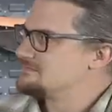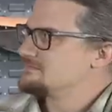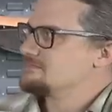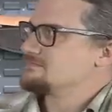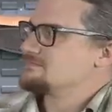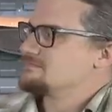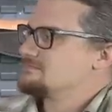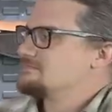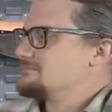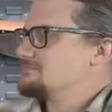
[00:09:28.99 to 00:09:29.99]

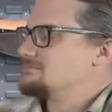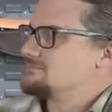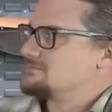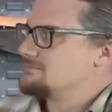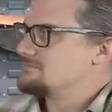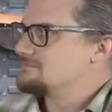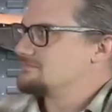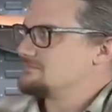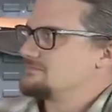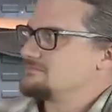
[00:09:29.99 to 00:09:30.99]

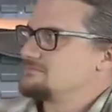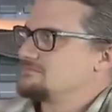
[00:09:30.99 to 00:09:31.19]
(silent)